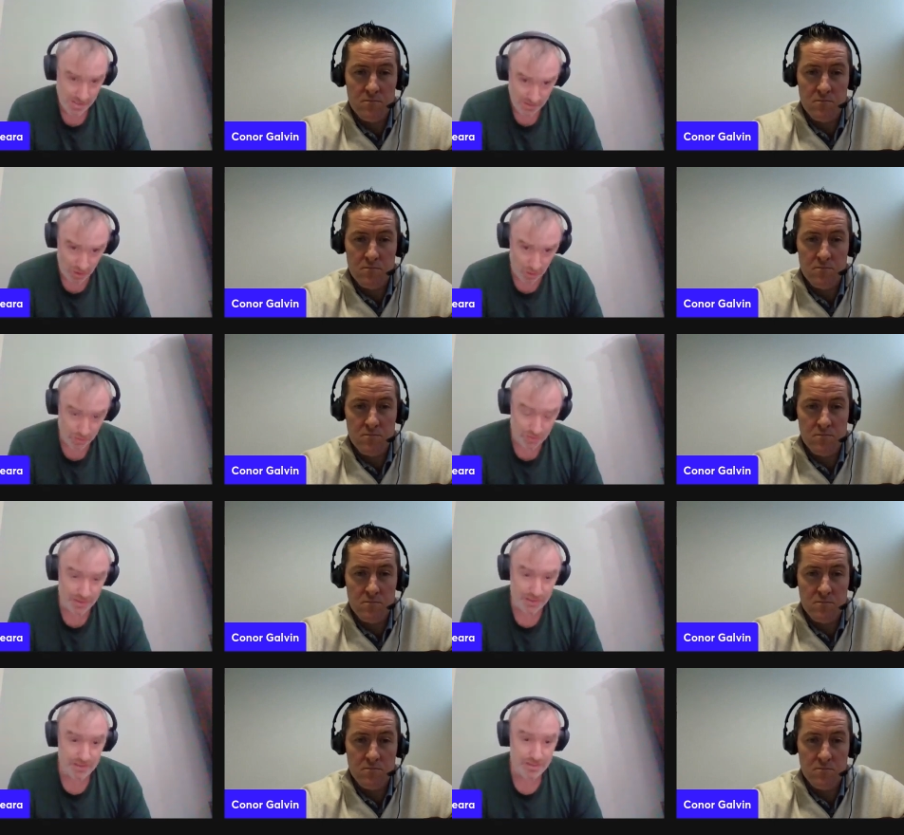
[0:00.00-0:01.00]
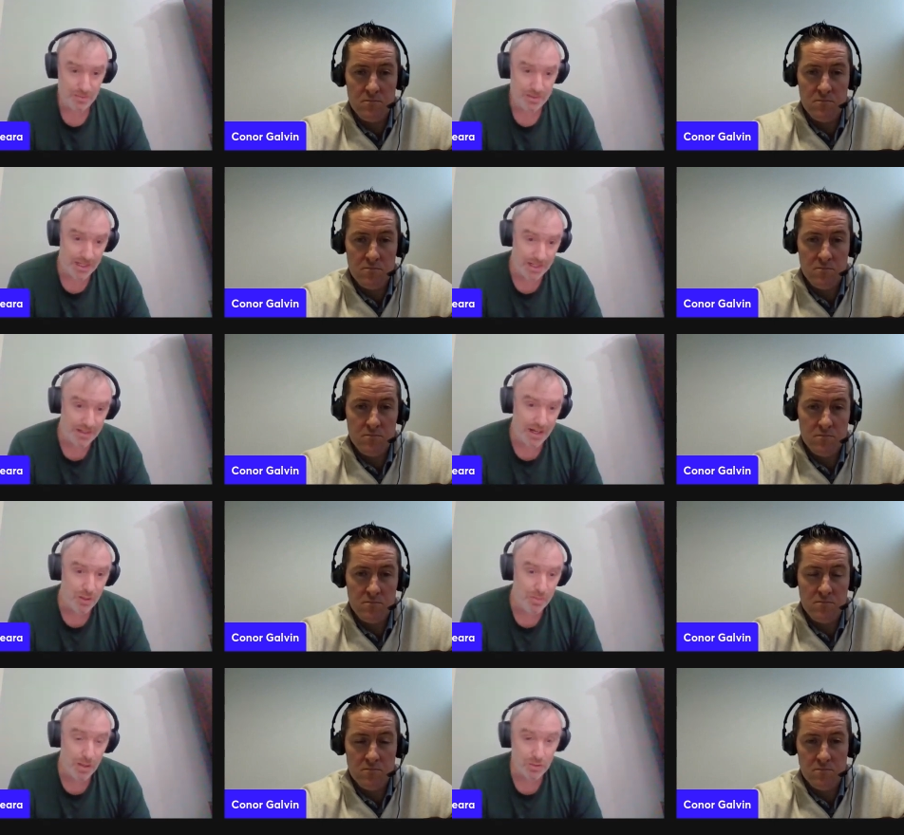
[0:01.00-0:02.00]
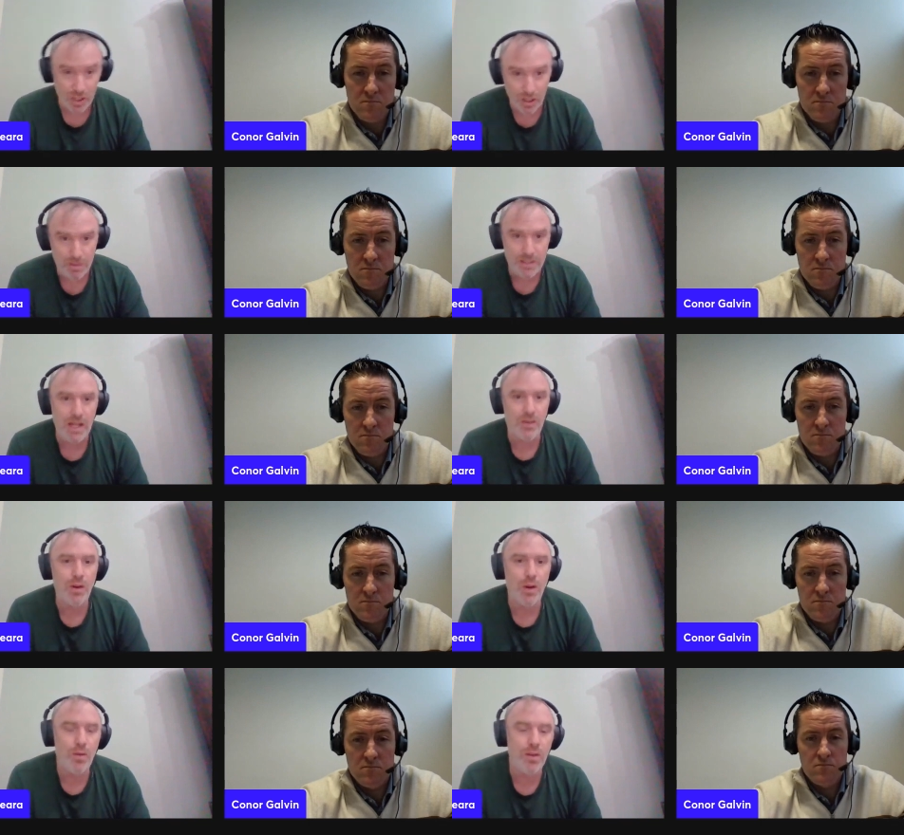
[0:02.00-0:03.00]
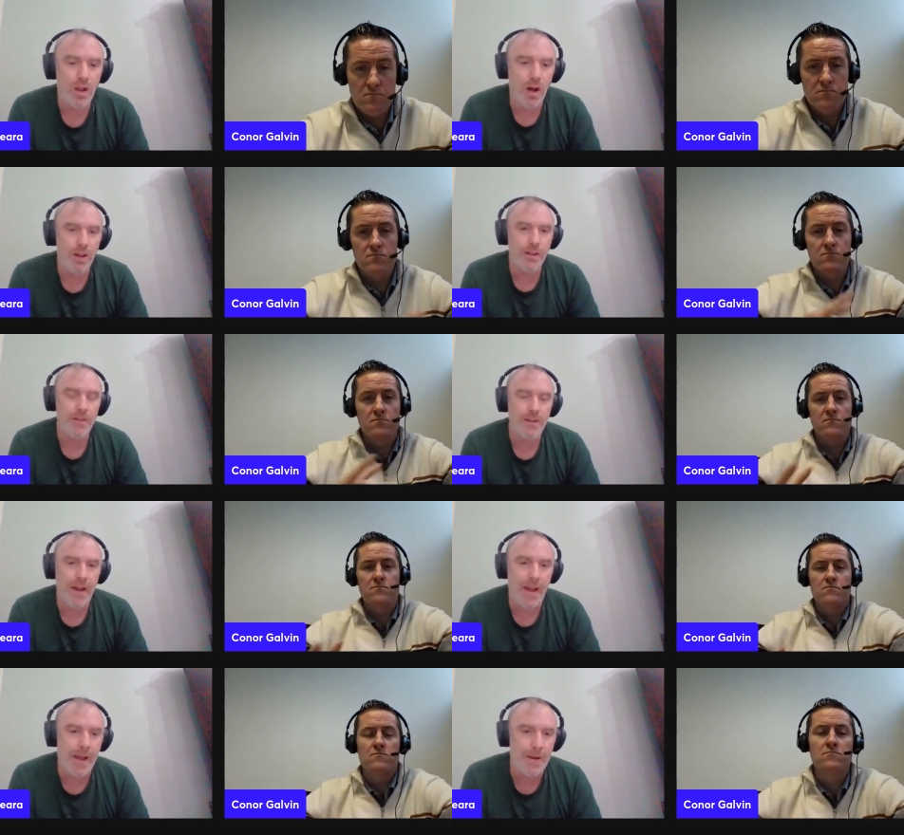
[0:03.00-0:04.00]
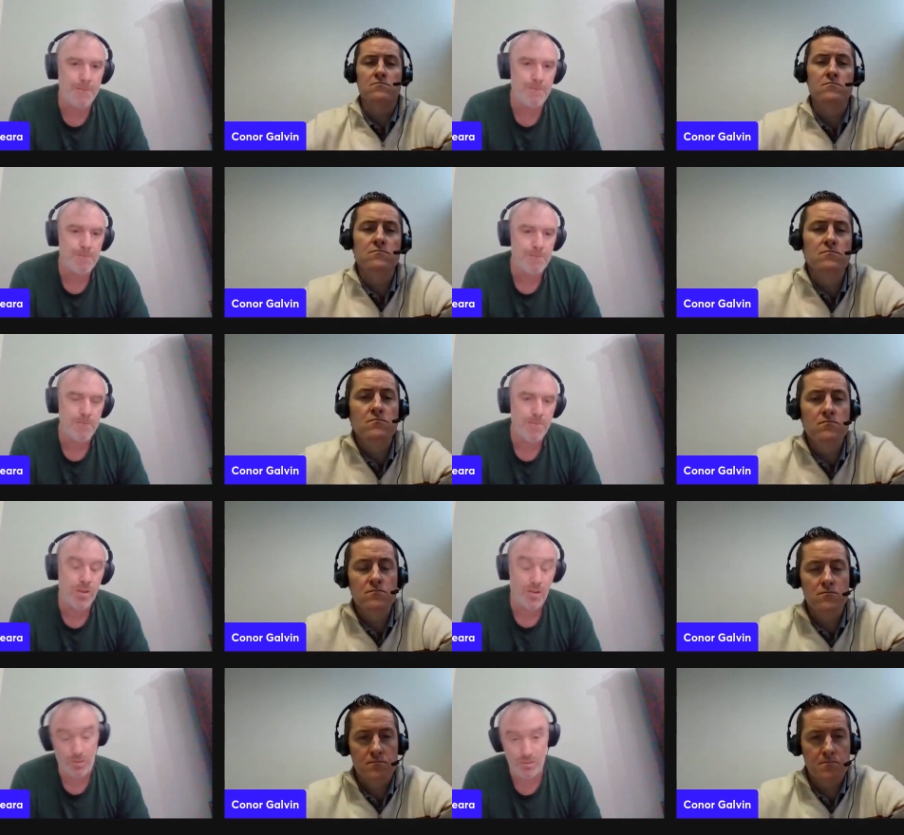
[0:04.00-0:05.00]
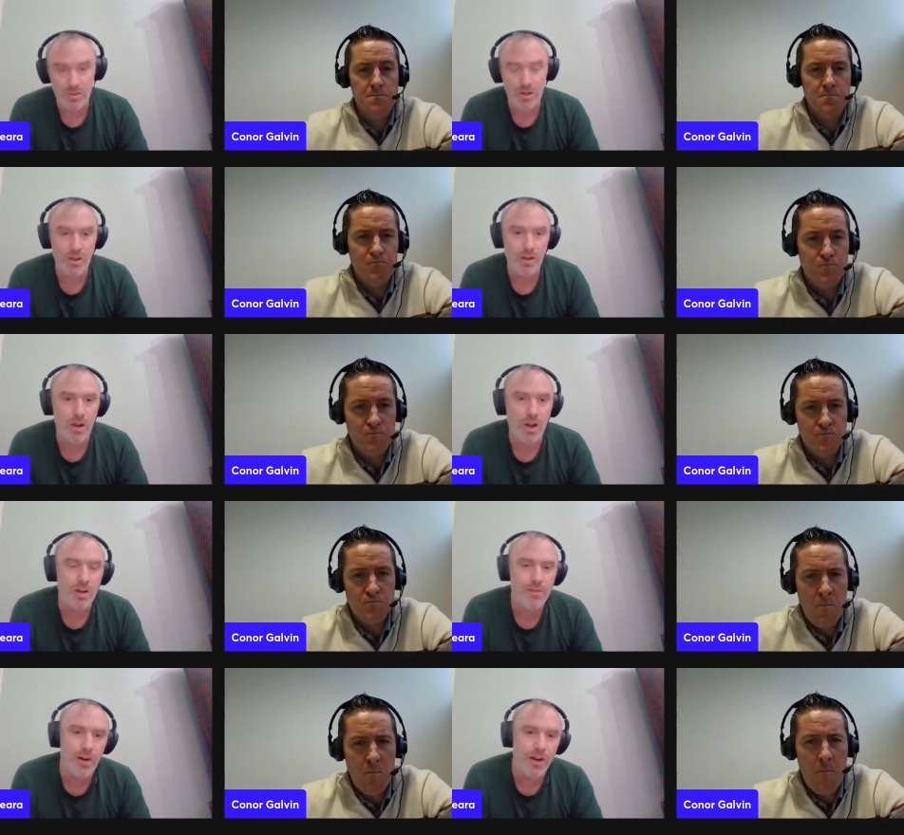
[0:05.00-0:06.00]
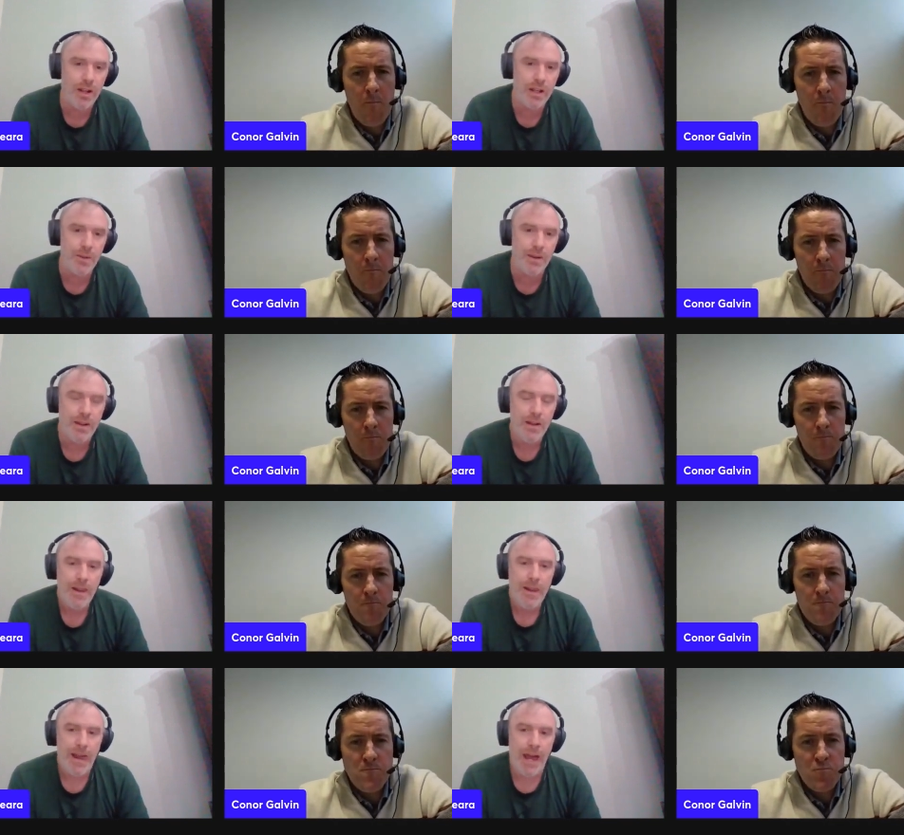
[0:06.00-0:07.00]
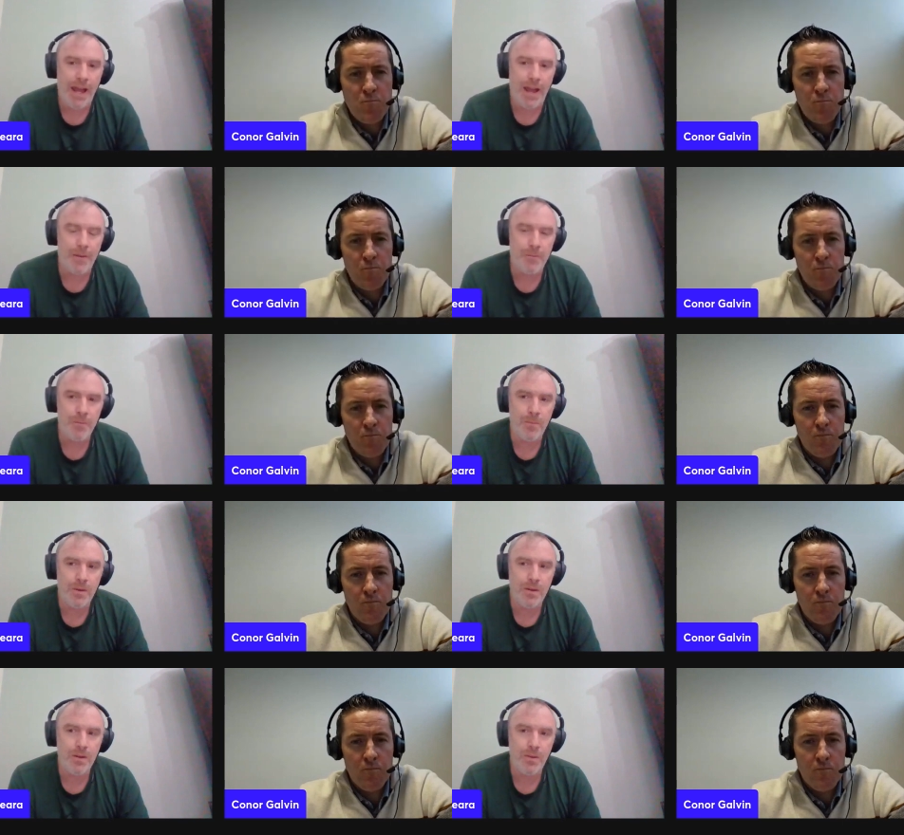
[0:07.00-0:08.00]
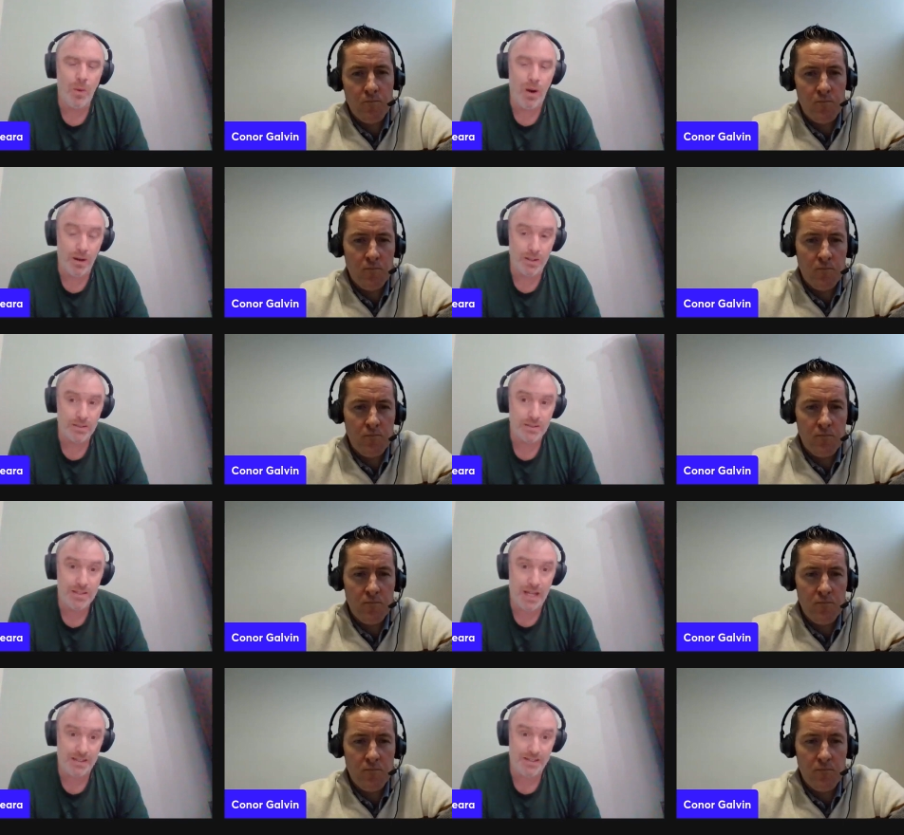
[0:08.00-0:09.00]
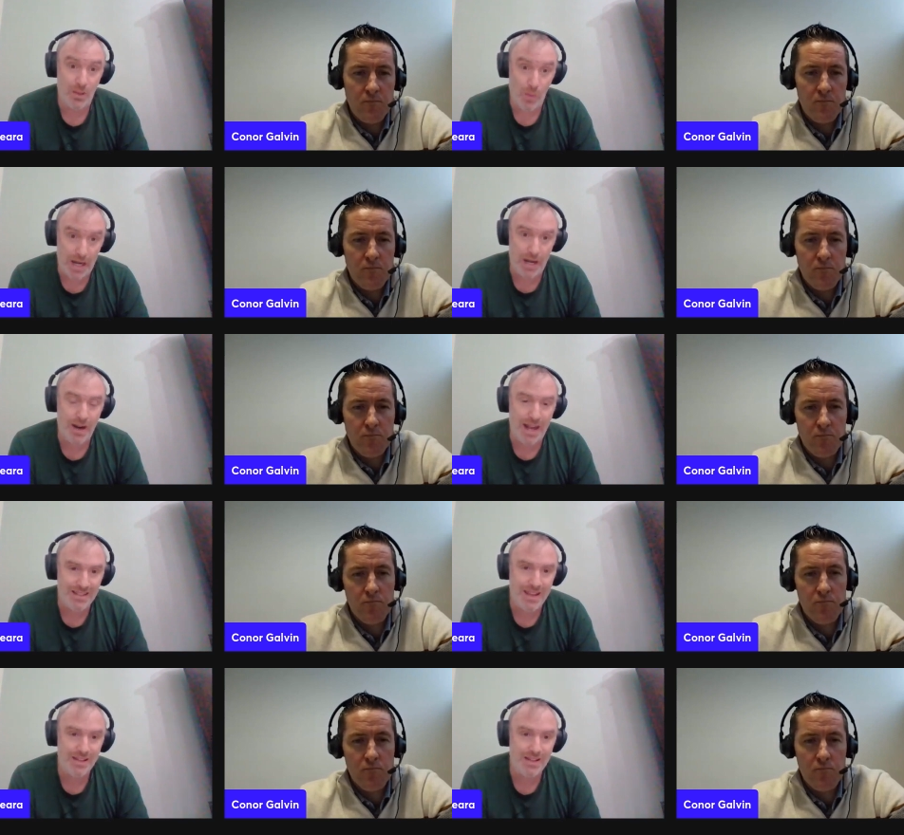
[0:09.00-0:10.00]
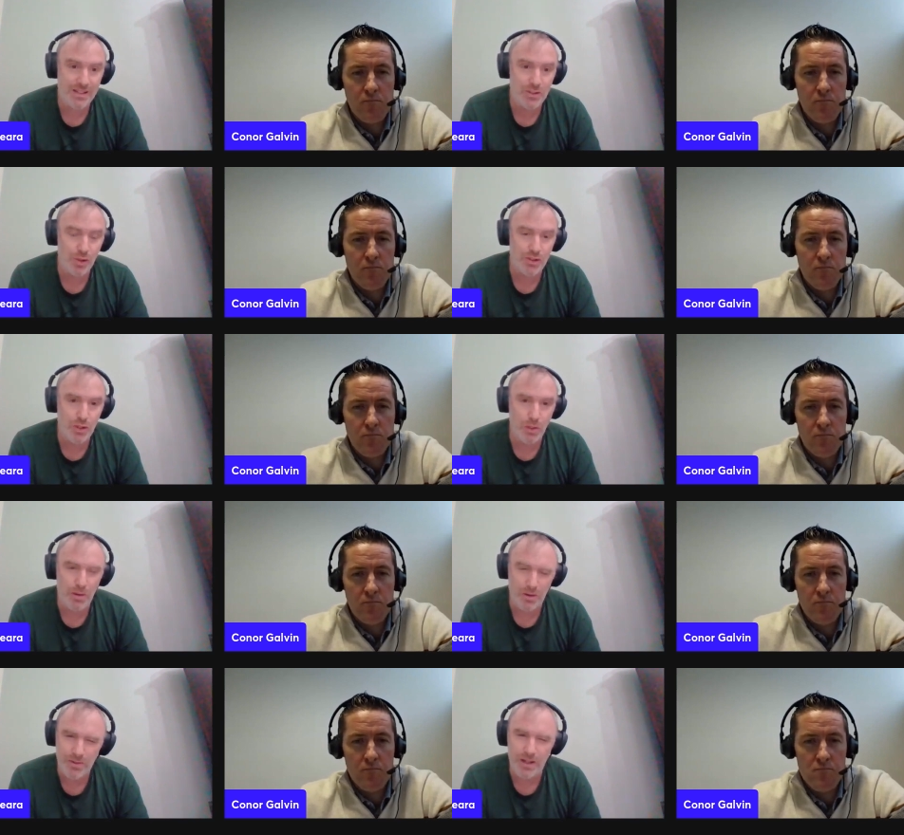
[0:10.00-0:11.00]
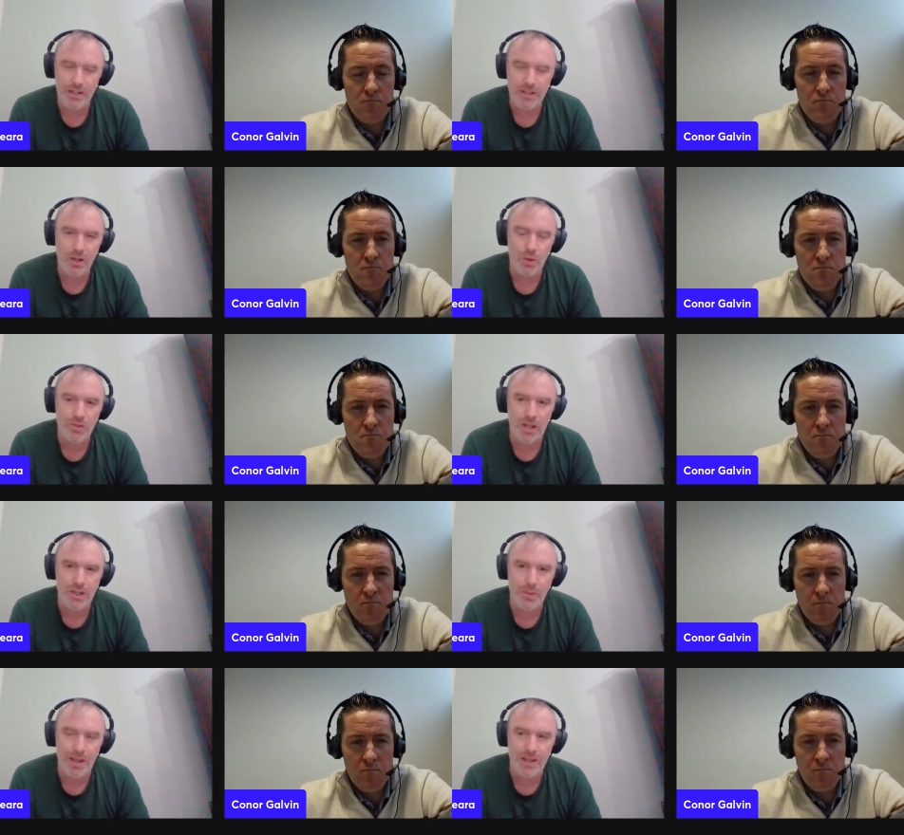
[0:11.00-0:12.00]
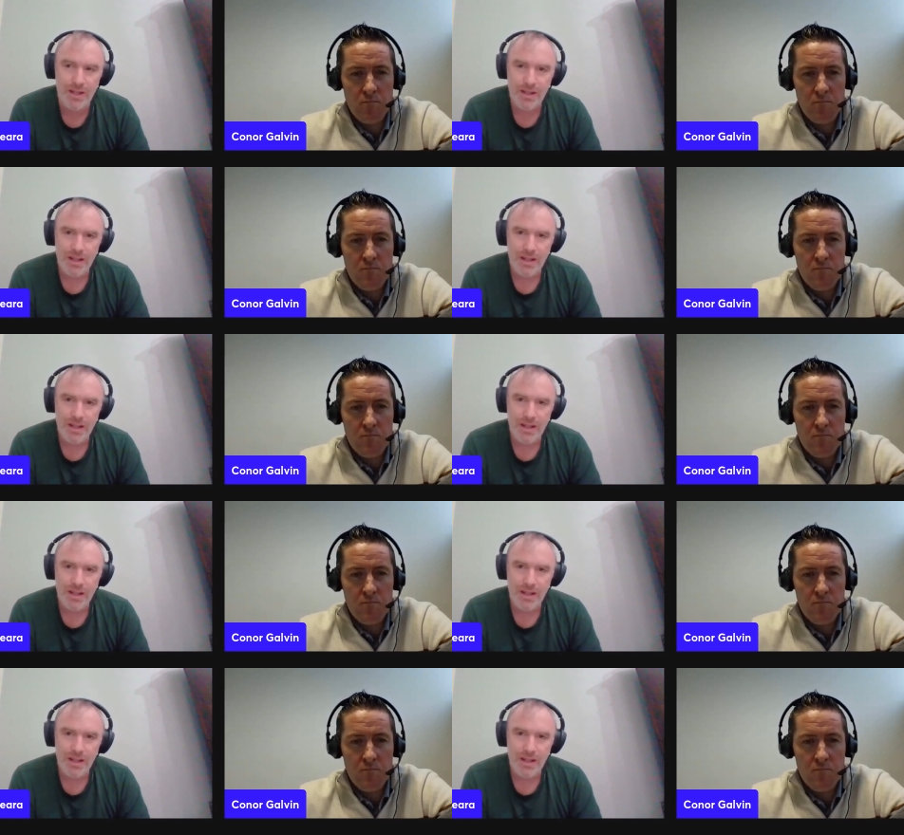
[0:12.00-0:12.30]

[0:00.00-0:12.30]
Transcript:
Speaker 1: golden years and be there thereabouts, albeit never got over the line. Um, sorry, not not not the final anyway. Um, was that they were athletically as good as Dublin or fairly close anyway.